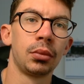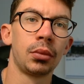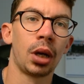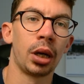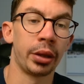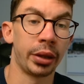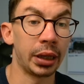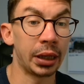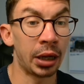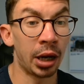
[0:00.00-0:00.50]

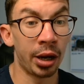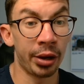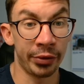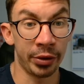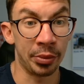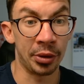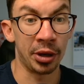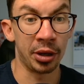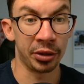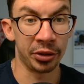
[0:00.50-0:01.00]
I think Harvey
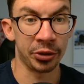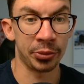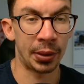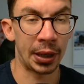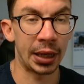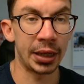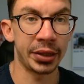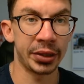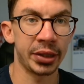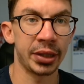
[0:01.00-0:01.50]
Barnes
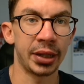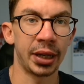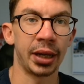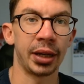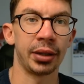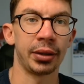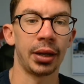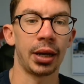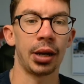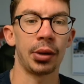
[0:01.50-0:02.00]
plays
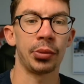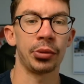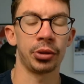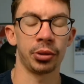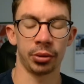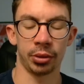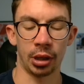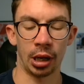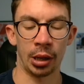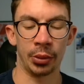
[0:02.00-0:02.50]
today. Yeah, I
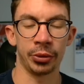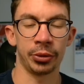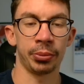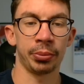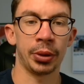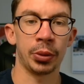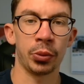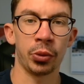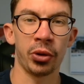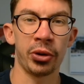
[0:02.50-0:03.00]
wouldn't
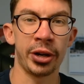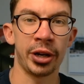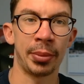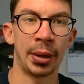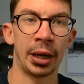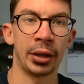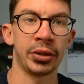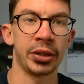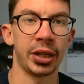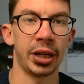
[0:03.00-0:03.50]
be worried
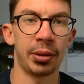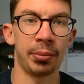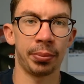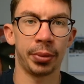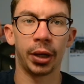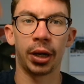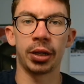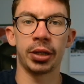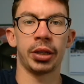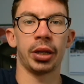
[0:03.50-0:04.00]
about it,
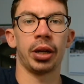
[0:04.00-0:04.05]
but